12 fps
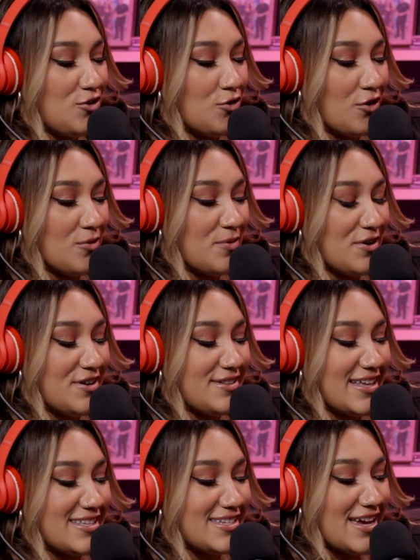Norbert.
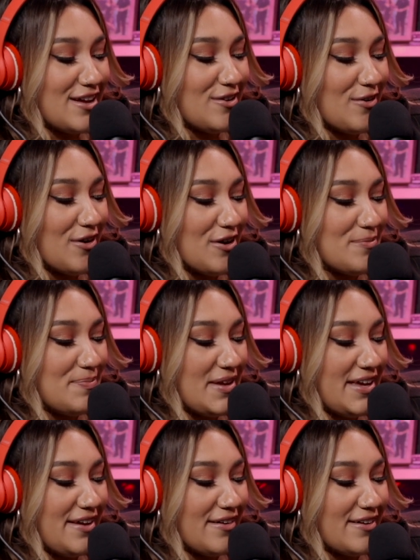That's
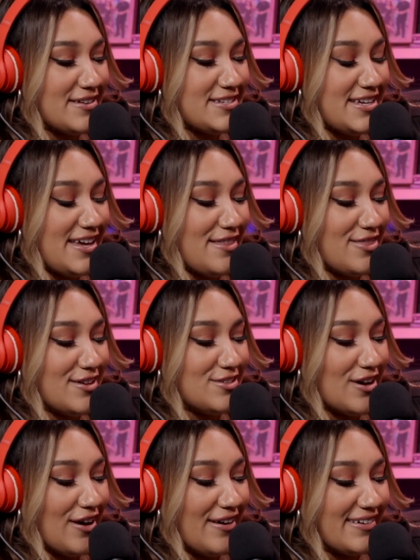NORBERT, the
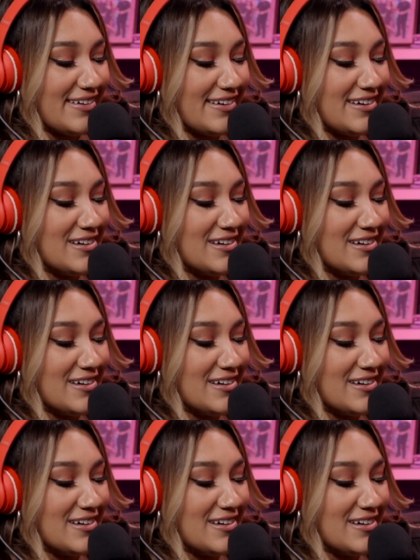dog.